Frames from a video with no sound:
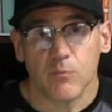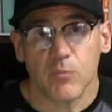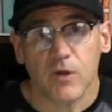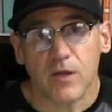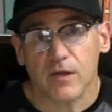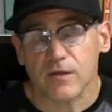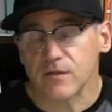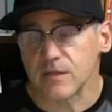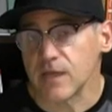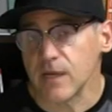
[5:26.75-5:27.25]

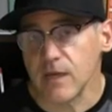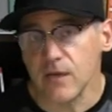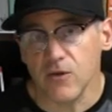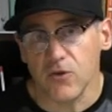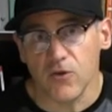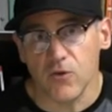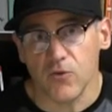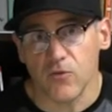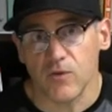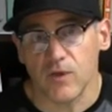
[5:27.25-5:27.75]
Because he
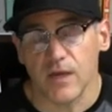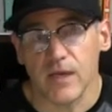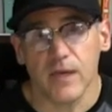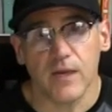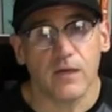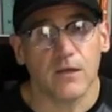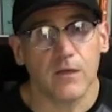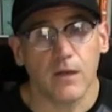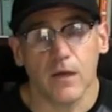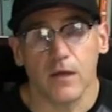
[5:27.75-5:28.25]
knew that
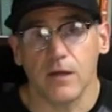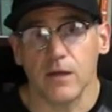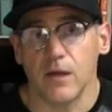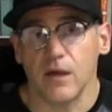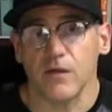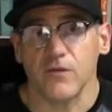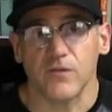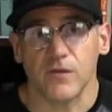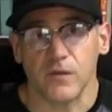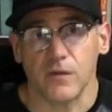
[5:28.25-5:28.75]
he had done
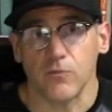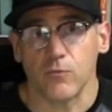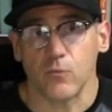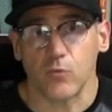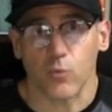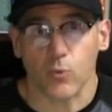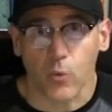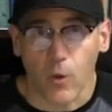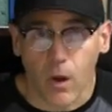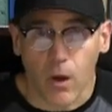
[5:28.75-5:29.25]

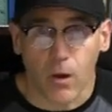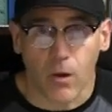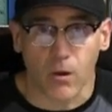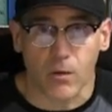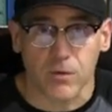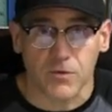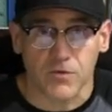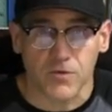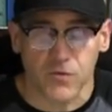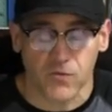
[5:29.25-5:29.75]
nothing
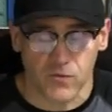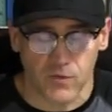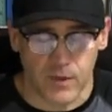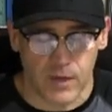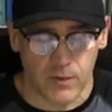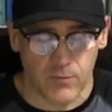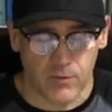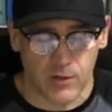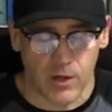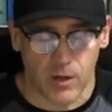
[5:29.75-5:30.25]
wrong to
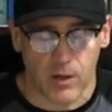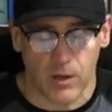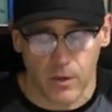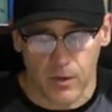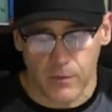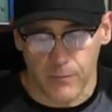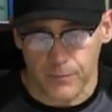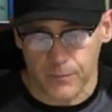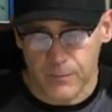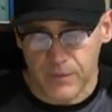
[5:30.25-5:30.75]
them at
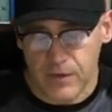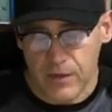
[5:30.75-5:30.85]
all.